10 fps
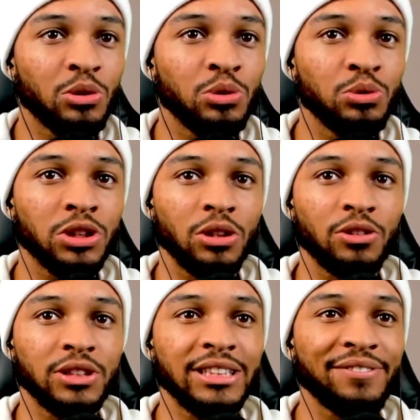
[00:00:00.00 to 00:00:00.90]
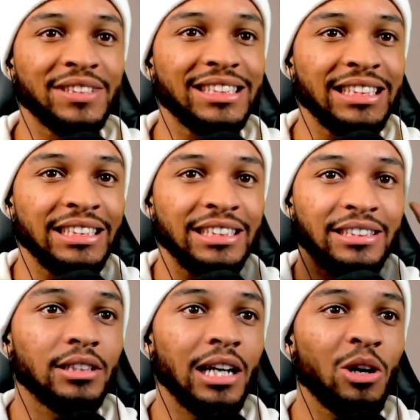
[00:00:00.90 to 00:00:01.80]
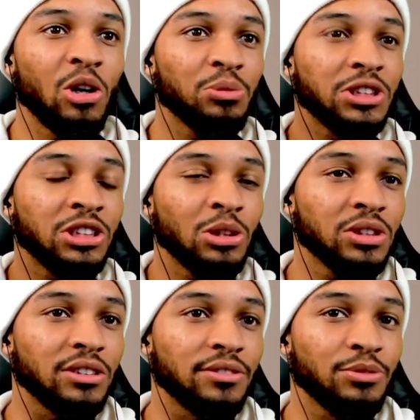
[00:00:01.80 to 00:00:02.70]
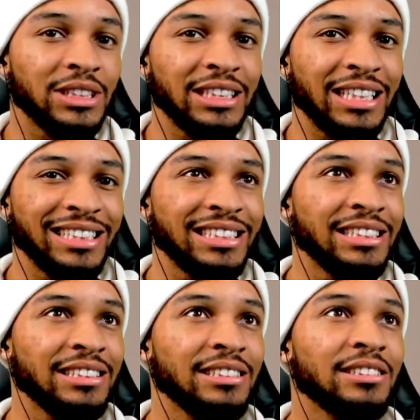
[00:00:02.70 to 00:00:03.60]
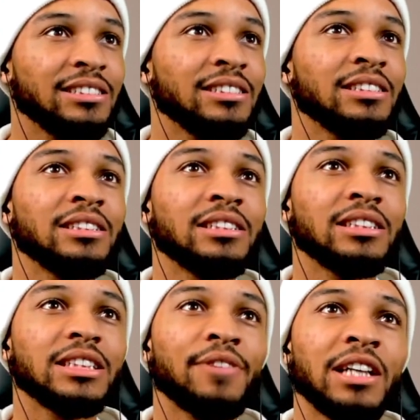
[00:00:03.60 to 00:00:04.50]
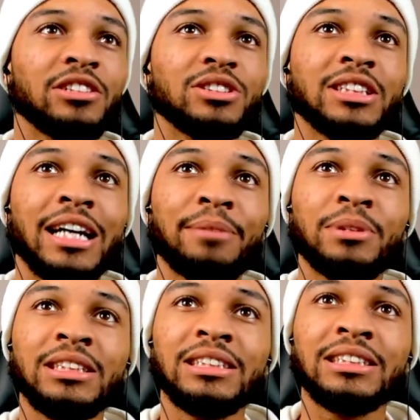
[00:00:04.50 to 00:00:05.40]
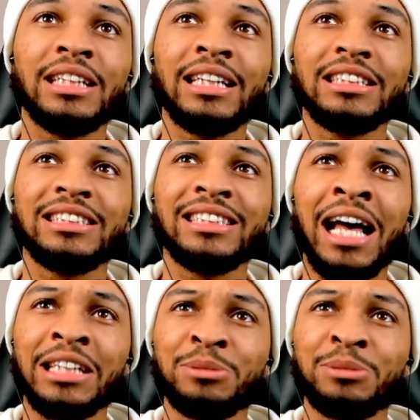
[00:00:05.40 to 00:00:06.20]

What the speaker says: Kujo, 17. How old was Joseph? Was he 19? His father is Japanese and a jazz